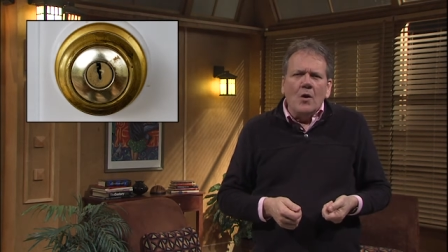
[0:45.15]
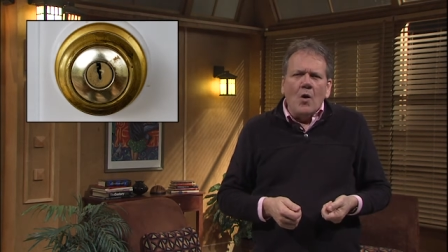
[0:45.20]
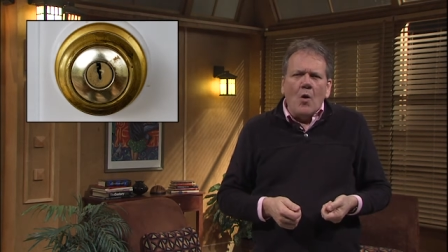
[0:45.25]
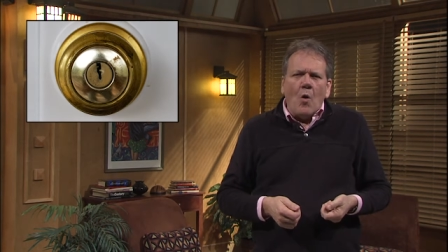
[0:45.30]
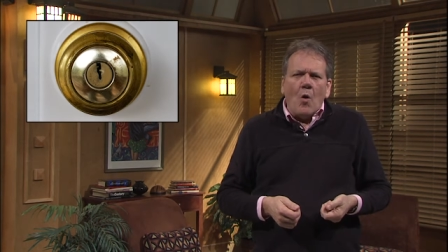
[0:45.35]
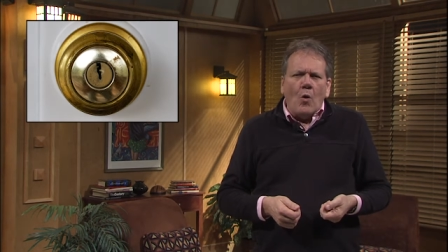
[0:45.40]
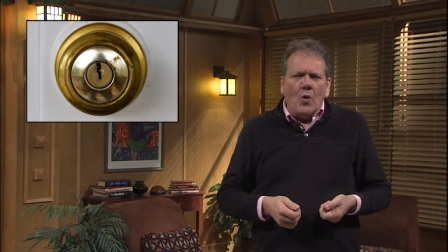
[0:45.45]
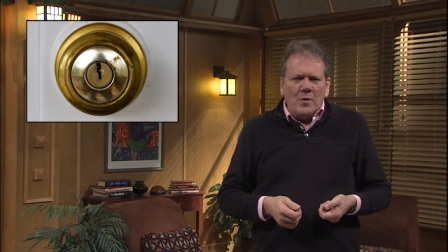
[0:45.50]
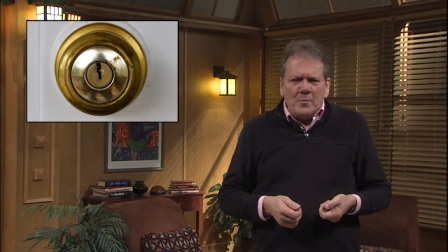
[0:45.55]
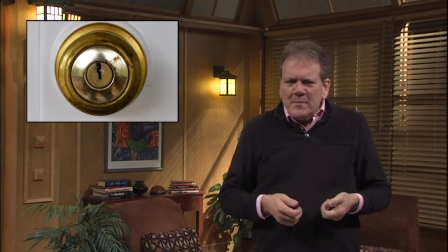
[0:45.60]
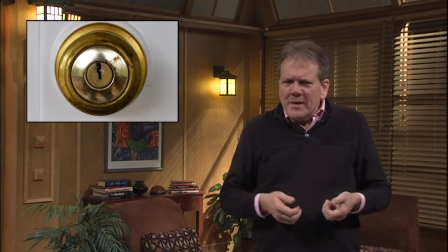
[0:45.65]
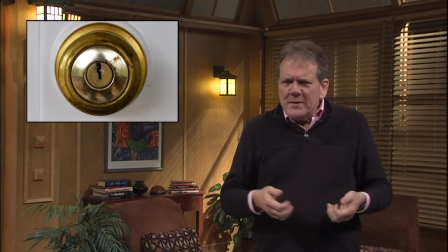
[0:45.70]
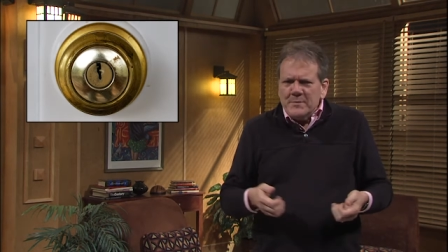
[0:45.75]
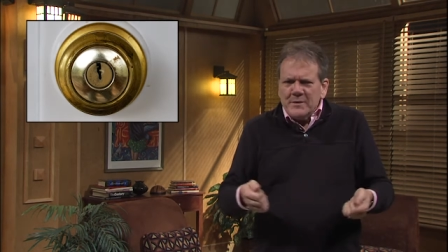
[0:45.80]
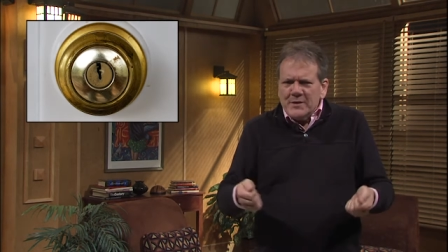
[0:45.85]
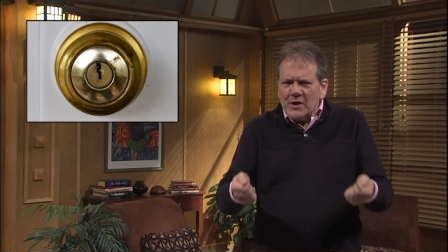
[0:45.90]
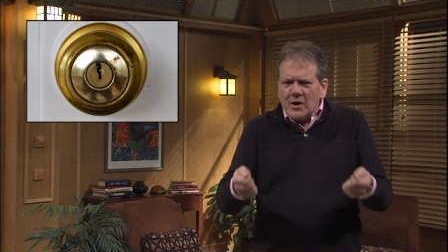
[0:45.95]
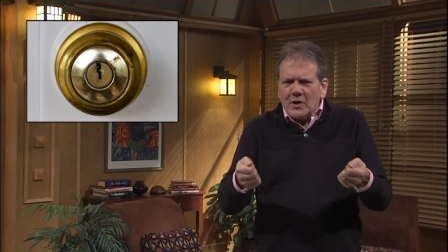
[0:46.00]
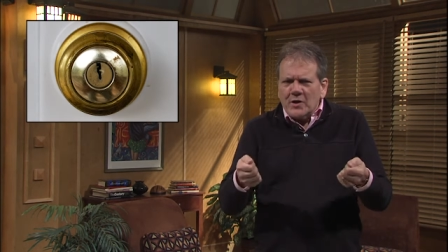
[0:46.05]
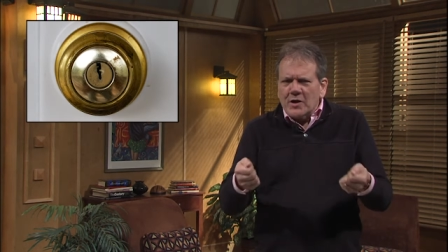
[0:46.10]
or
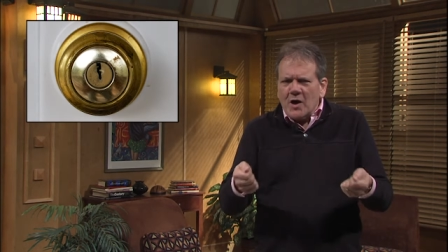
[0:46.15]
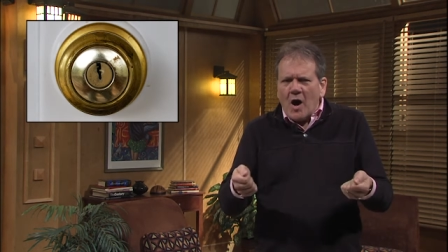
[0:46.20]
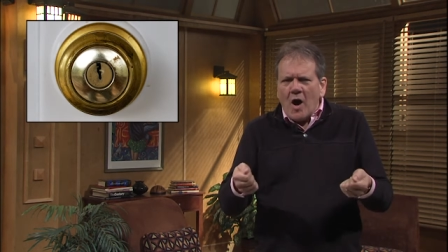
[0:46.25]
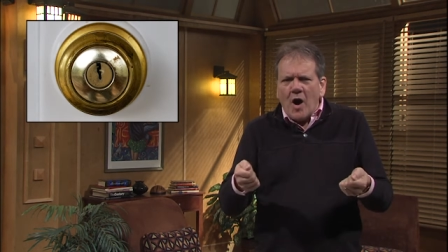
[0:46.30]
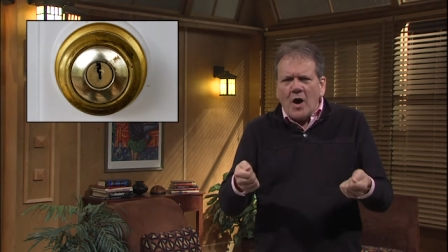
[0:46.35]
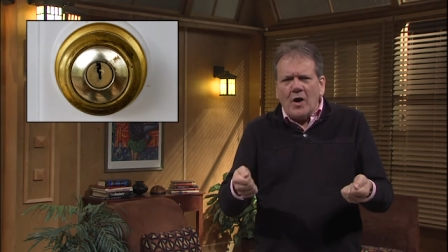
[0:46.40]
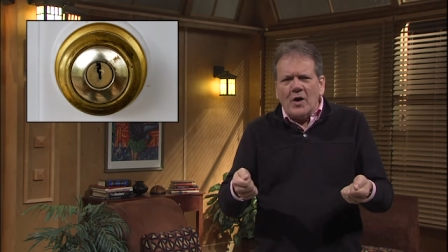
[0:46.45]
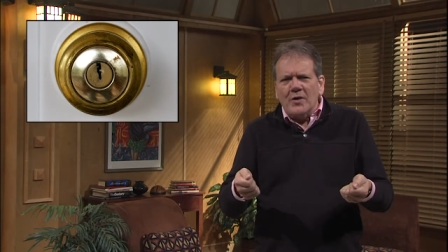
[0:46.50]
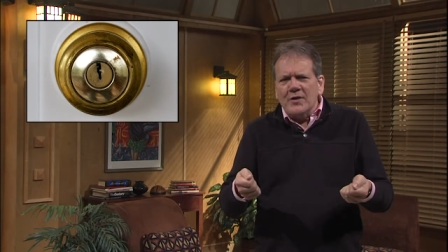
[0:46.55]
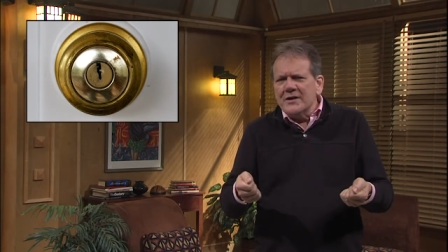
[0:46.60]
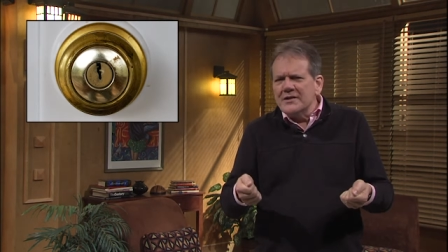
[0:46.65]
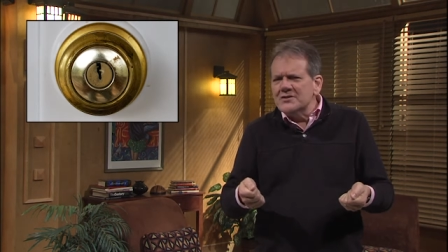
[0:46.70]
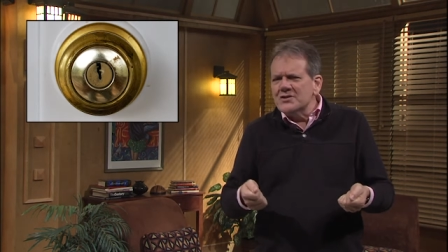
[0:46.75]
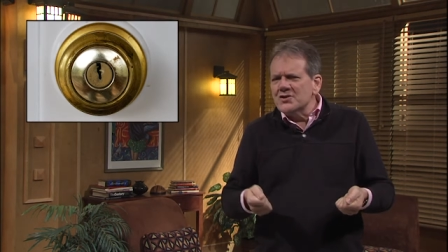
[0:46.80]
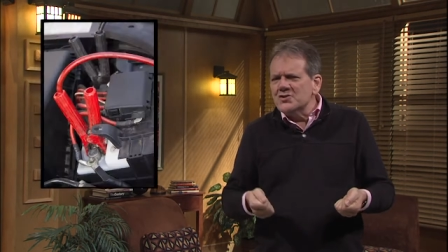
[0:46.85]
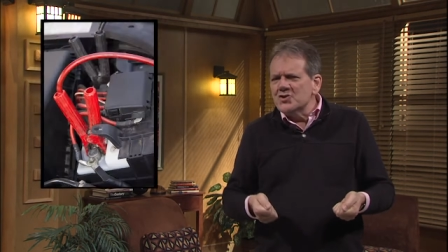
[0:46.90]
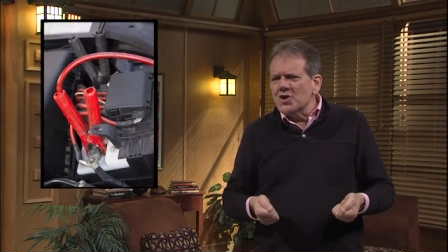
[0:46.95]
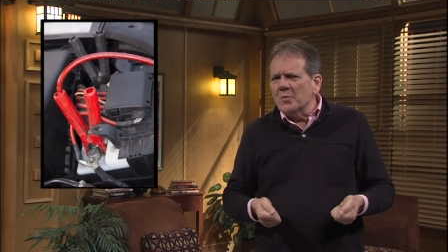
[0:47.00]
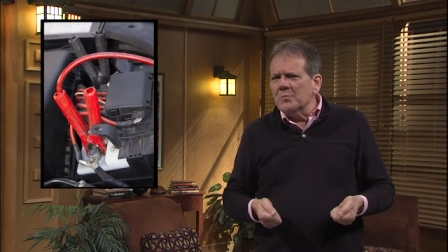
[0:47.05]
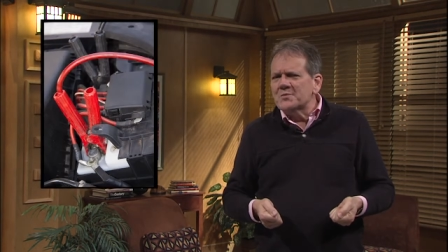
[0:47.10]
maybe our car needs a
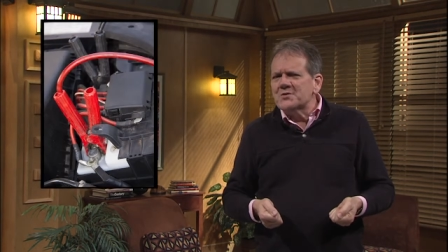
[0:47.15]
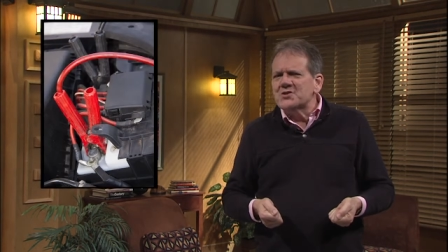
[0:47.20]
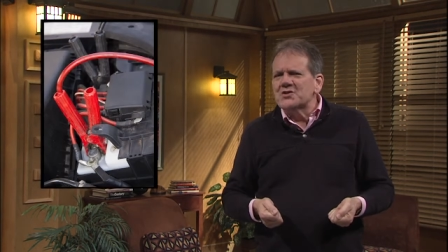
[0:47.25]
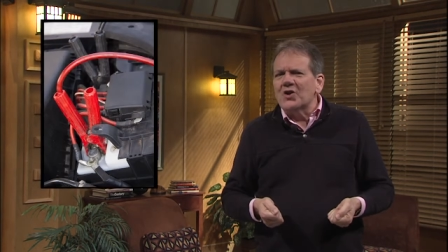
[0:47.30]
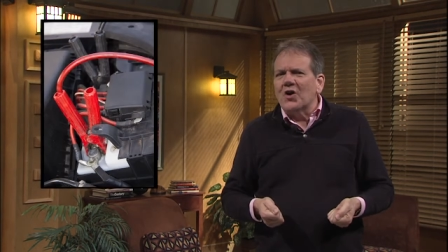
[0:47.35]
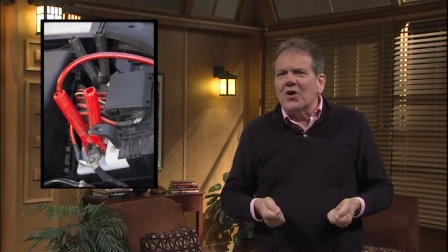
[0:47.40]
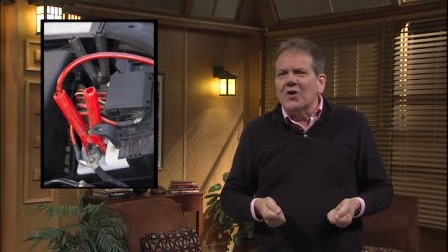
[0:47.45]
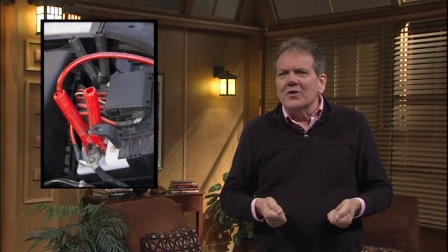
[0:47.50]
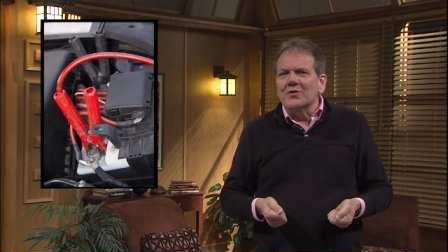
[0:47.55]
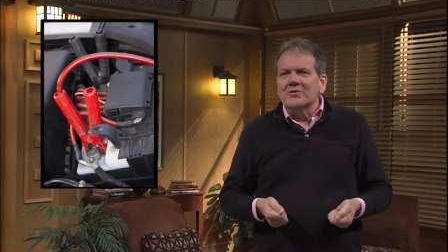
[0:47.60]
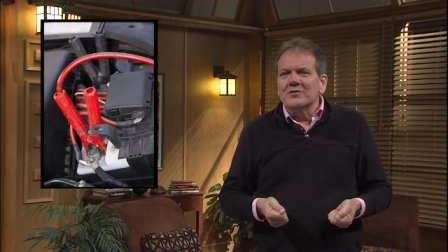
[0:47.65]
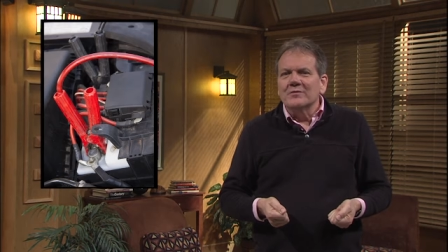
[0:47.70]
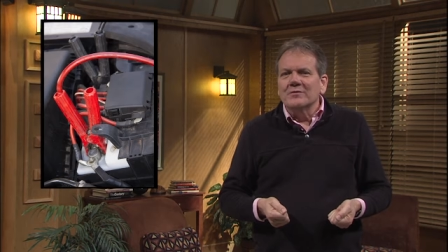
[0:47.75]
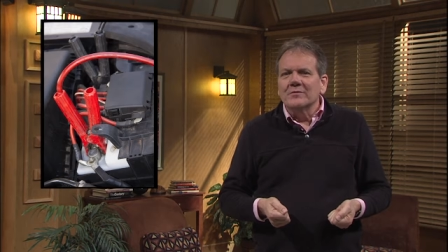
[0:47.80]
jump start,